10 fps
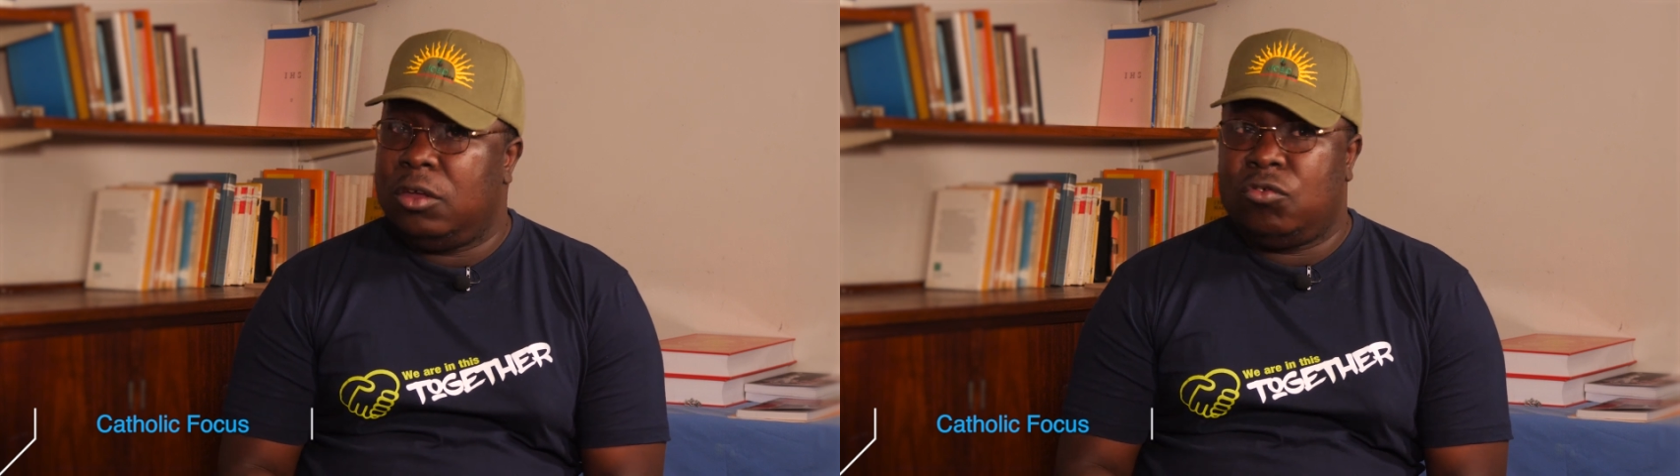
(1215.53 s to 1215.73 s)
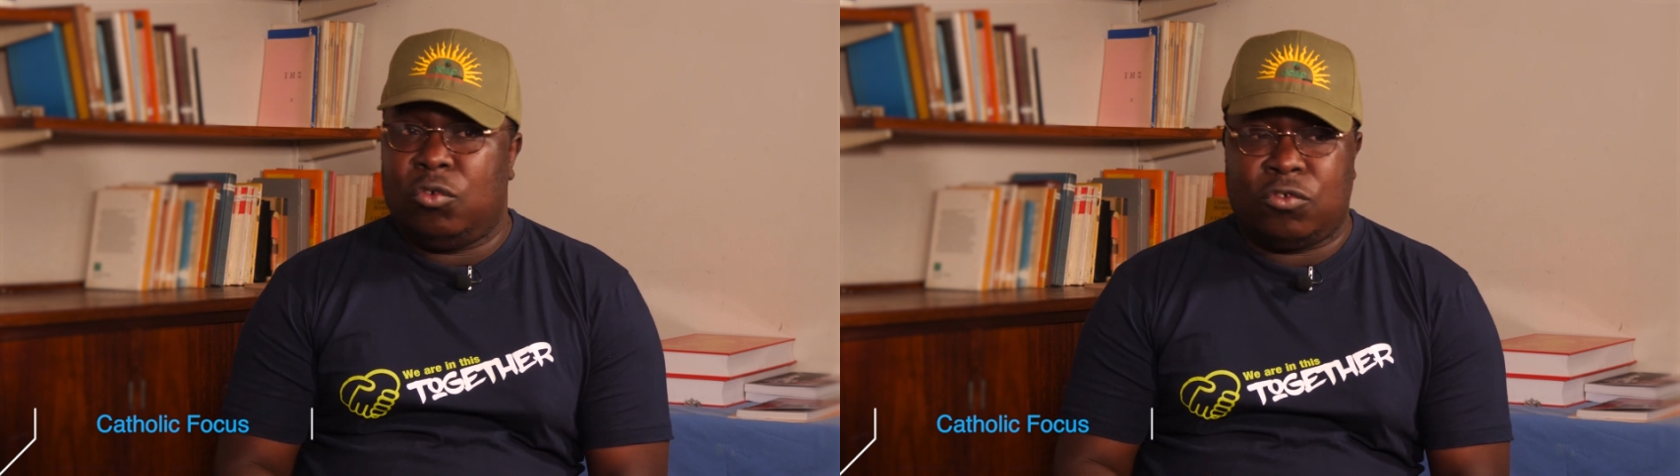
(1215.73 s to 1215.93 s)

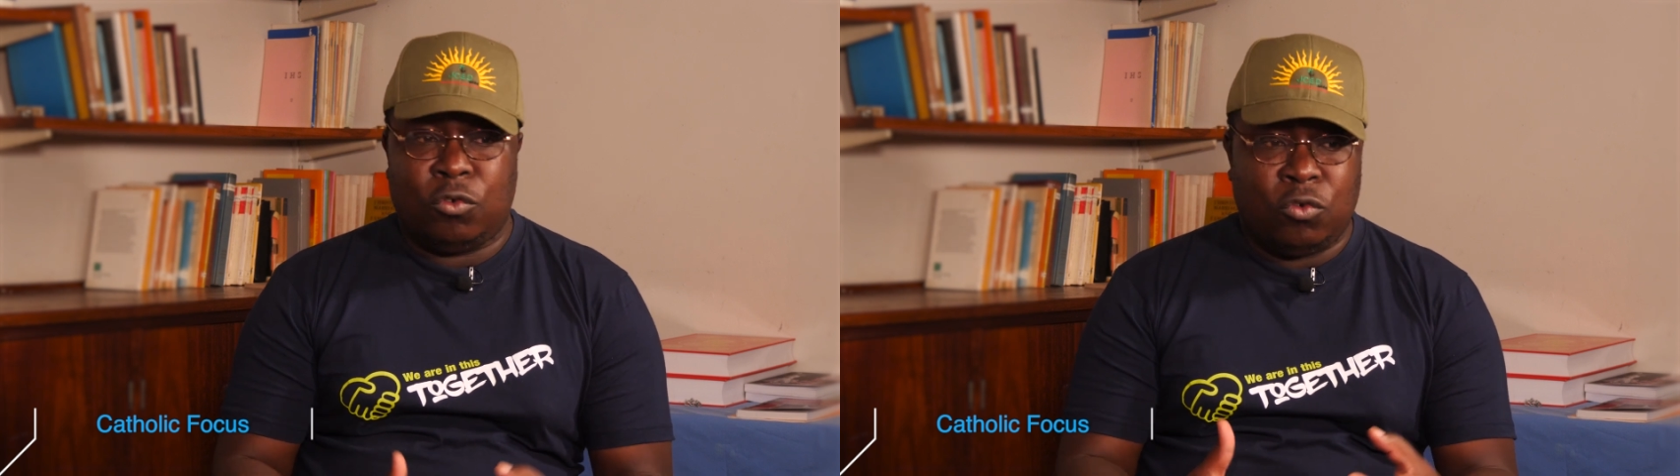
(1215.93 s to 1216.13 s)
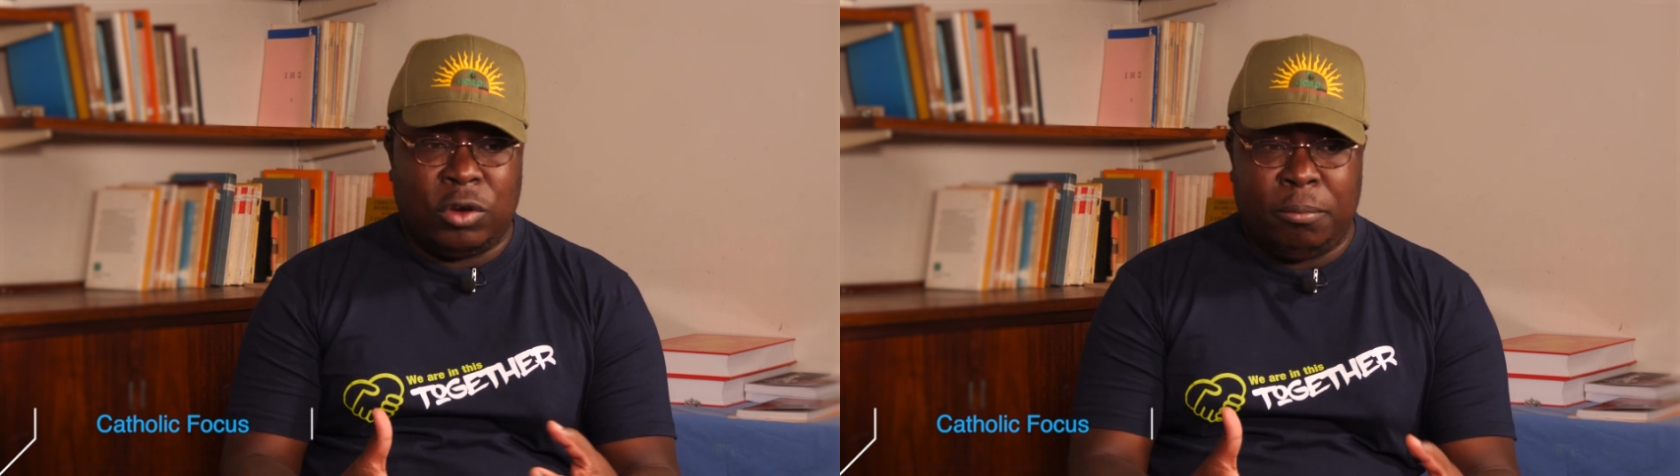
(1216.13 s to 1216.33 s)
So it's
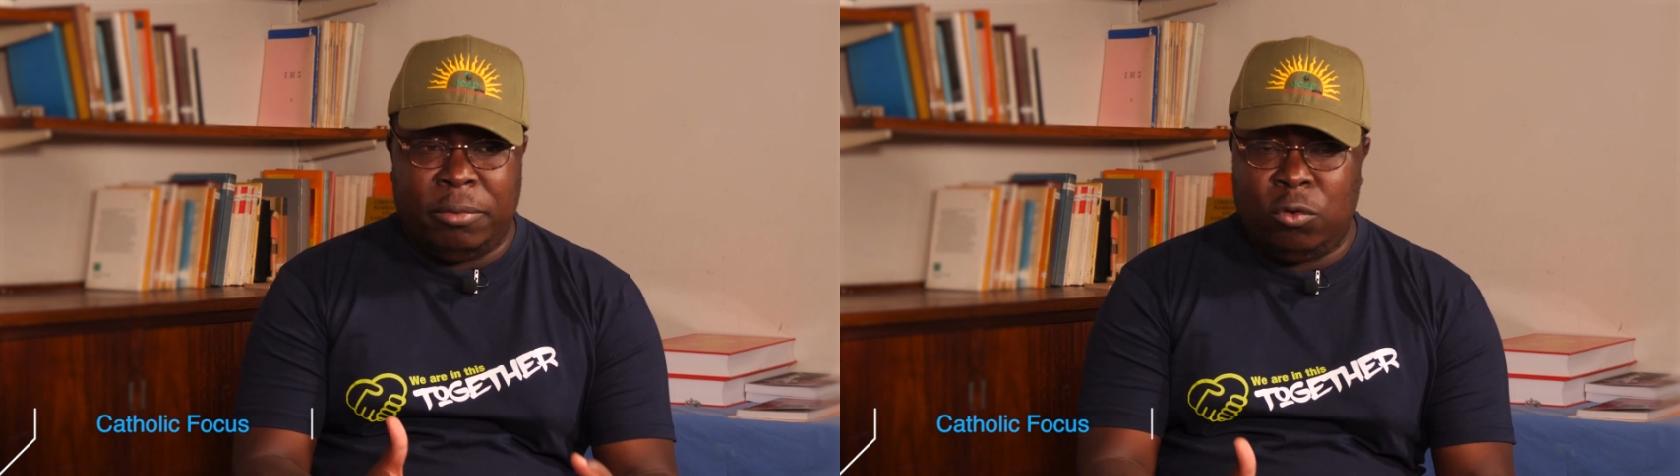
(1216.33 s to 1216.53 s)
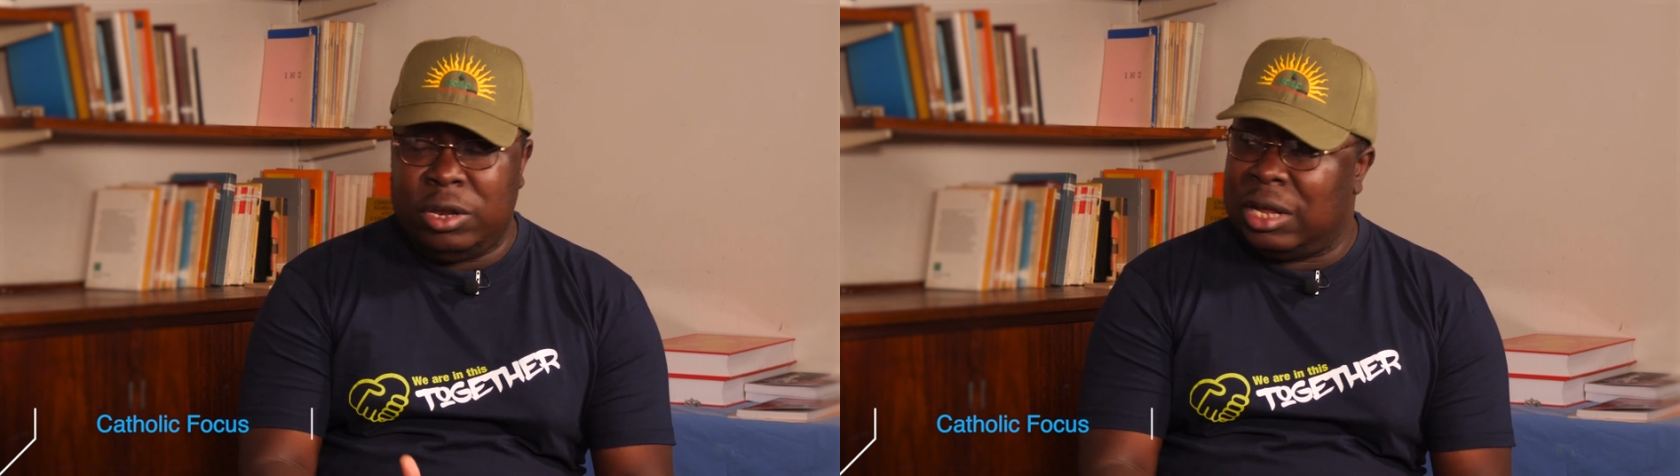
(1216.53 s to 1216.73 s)
also
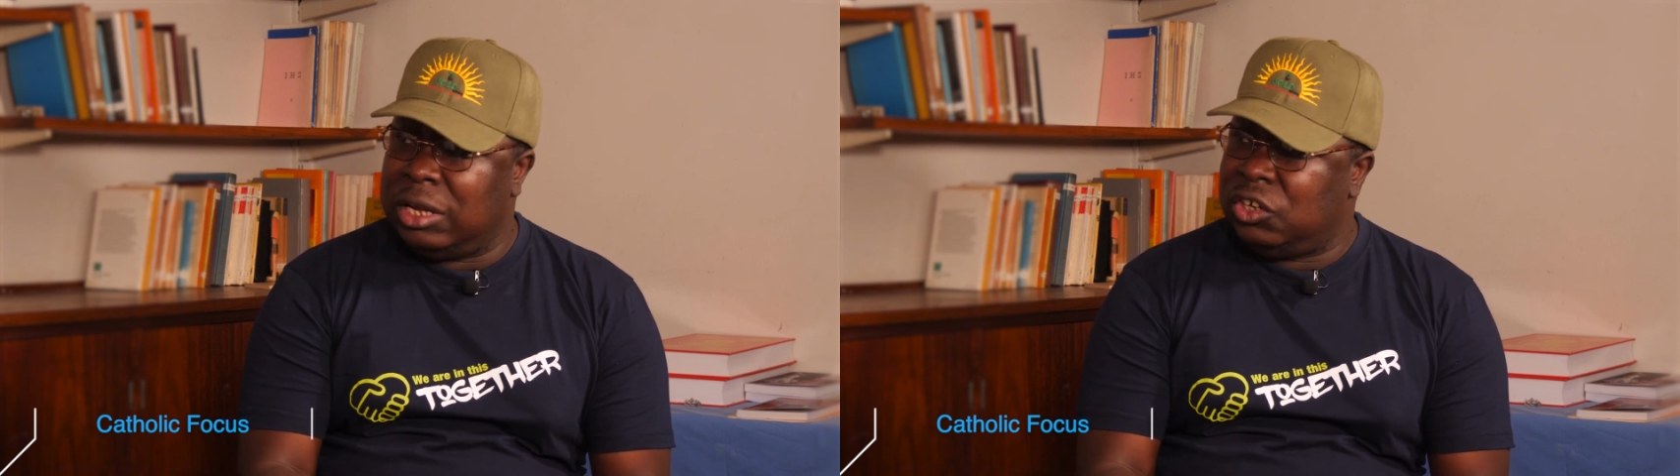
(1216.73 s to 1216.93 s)
rebuilding